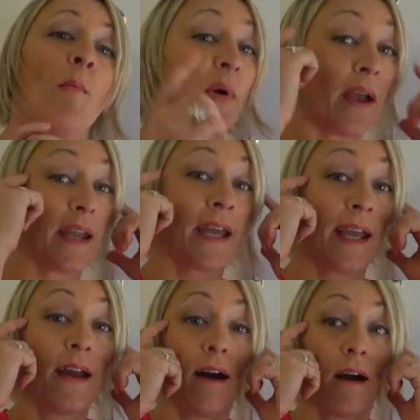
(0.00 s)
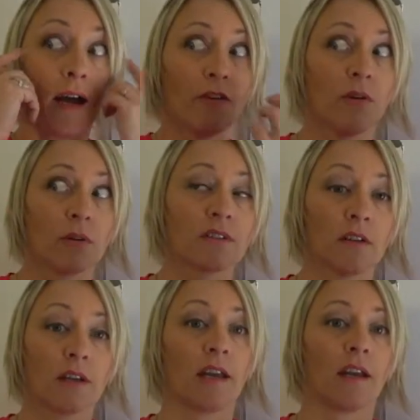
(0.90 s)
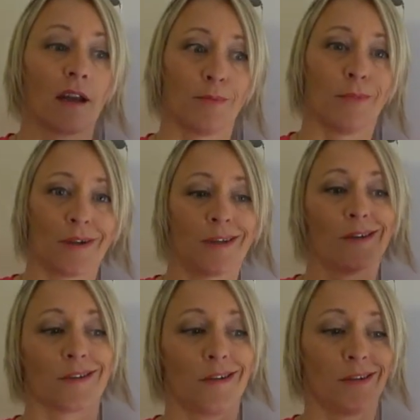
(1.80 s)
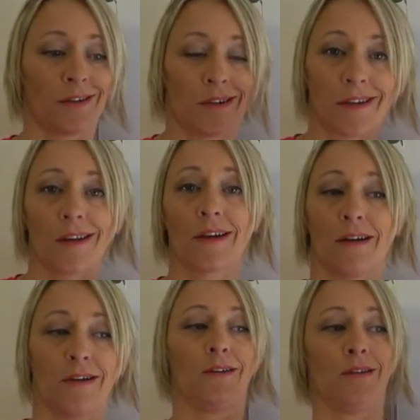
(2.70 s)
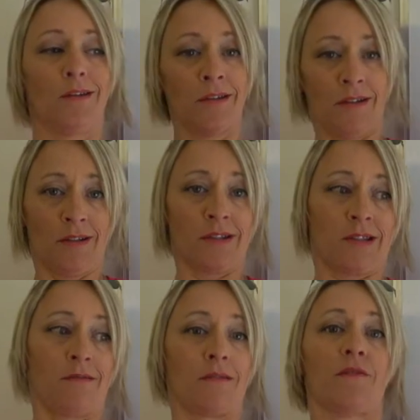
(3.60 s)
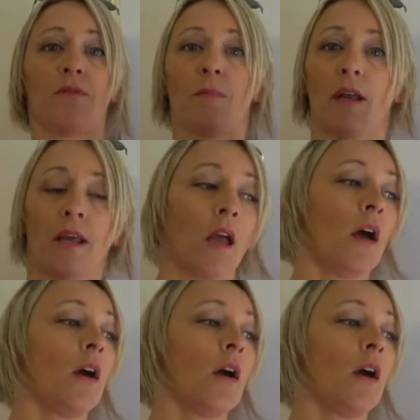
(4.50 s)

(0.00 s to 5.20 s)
But in here, everyone's looking and going, my God, look at that. Look at the size of the belly.